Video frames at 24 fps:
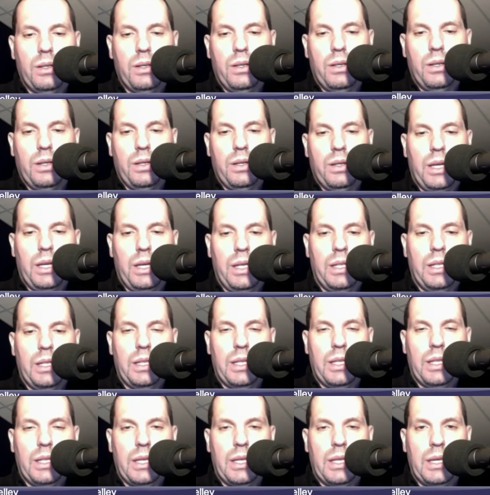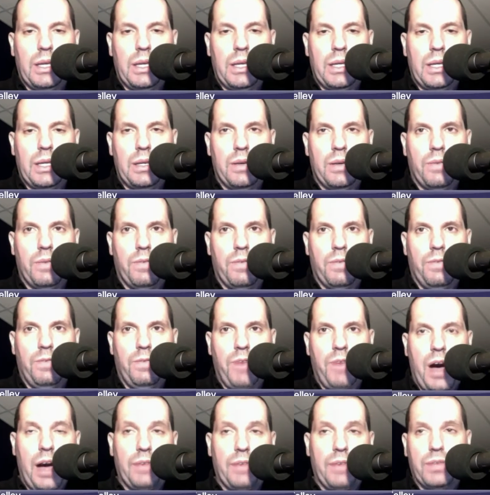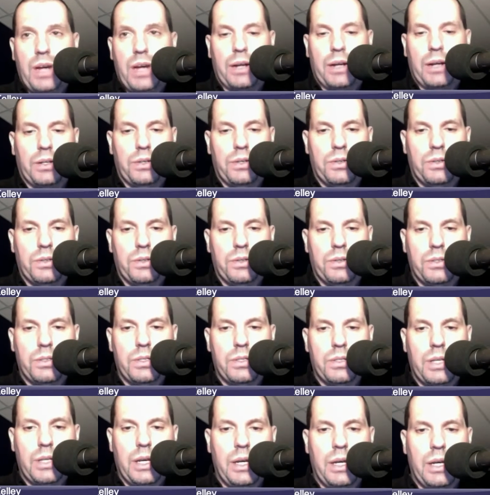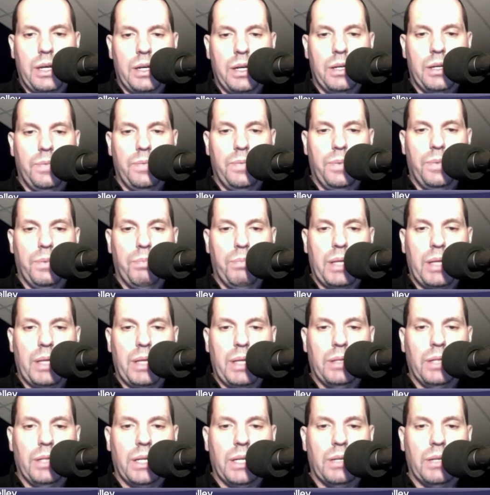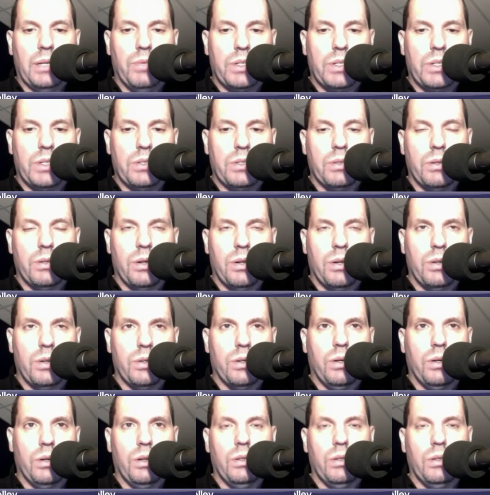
in the Five Doctors by the late Richard Hurndall.